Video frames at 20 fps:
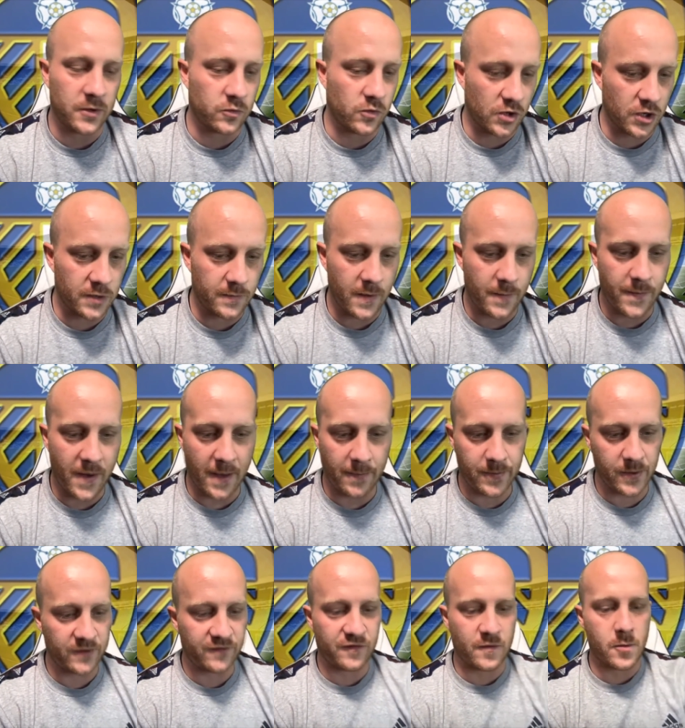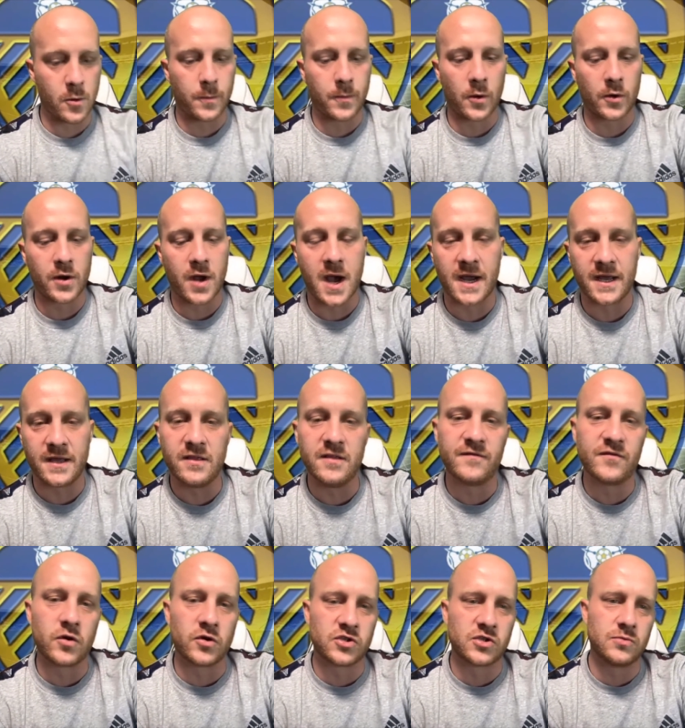We're going to be peppered from up on high. And they've
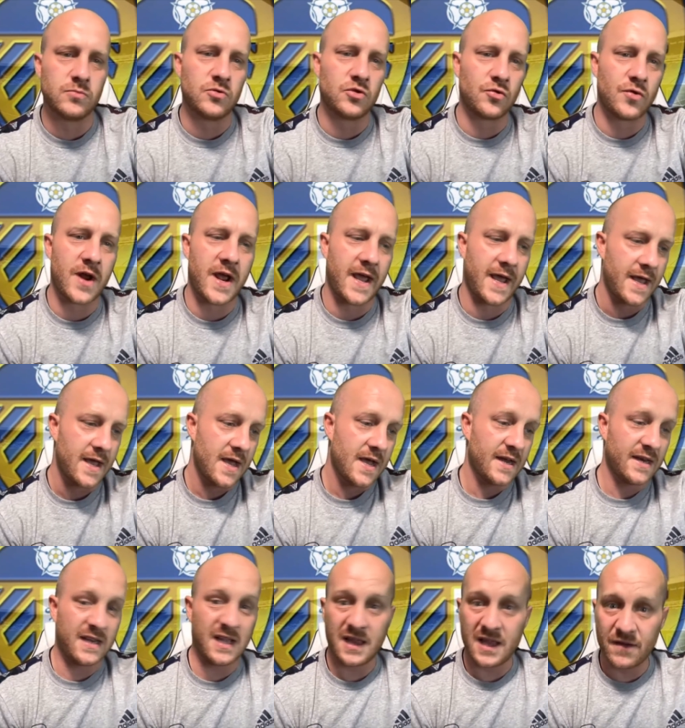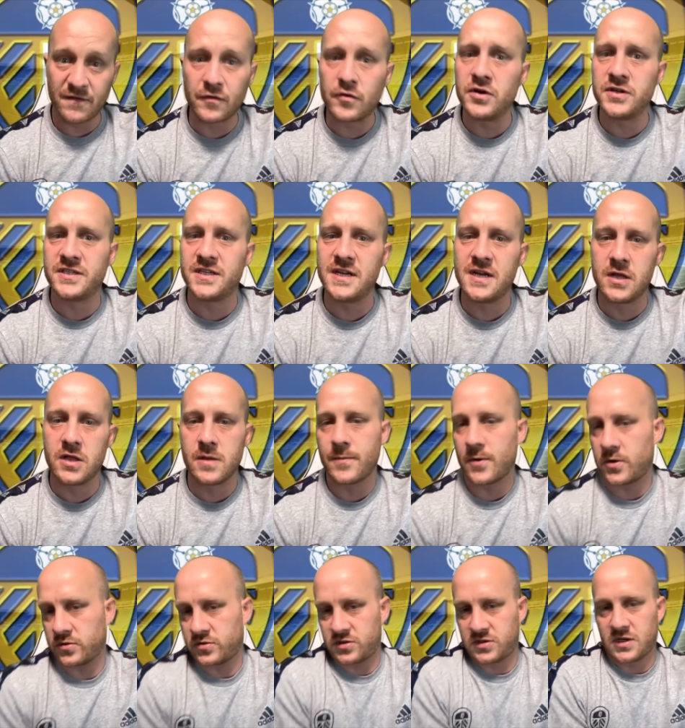got some great deliverers into the
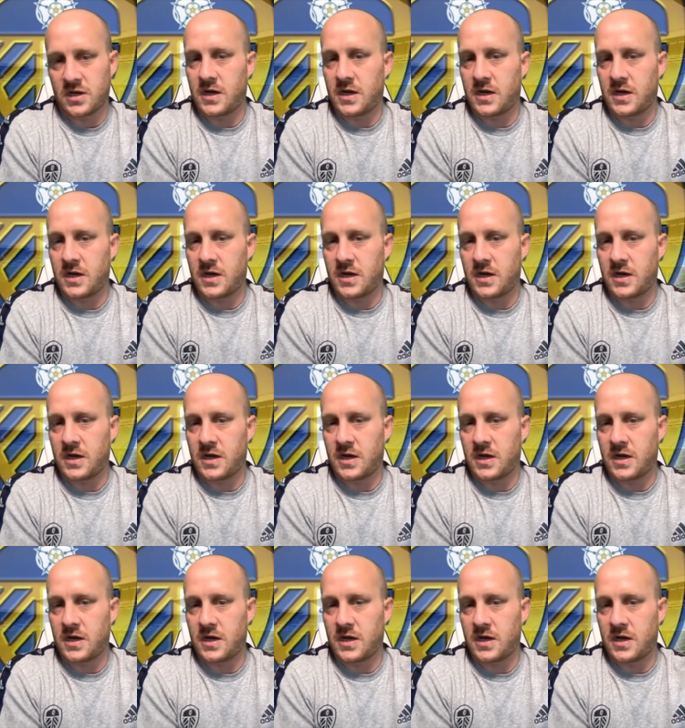box.